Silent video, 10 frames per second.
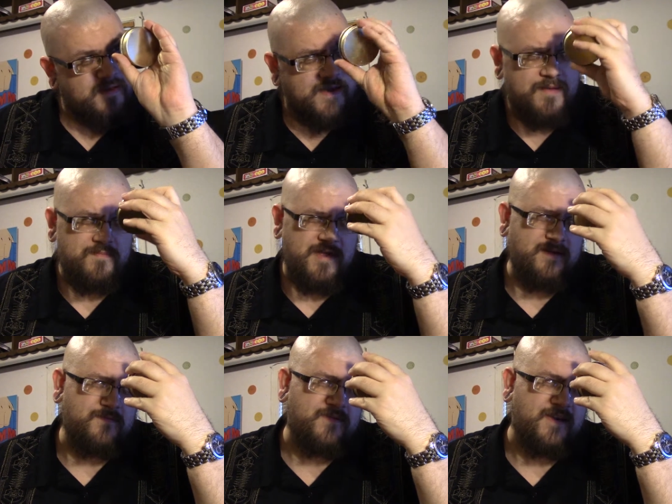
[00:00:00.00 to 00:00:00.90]
a
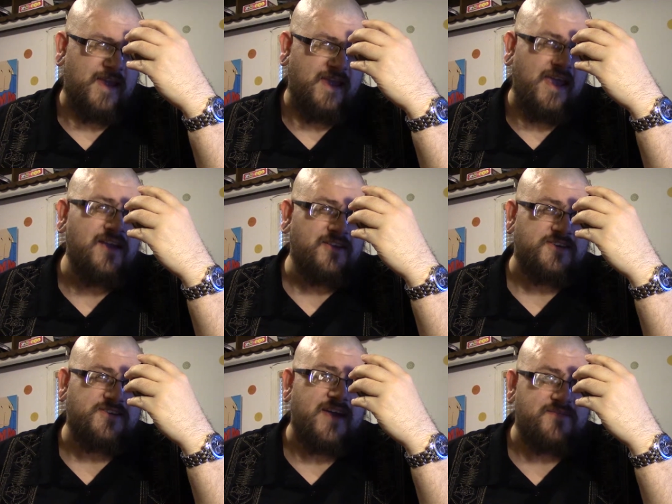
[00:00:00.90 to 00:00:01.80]

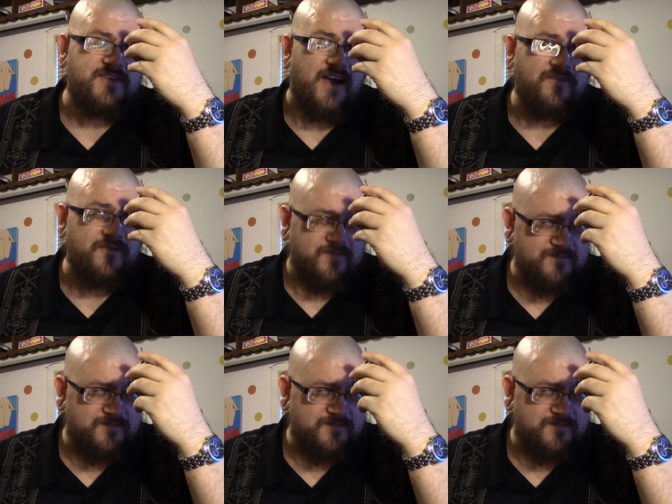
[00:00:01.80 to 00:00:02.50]
English type snuff.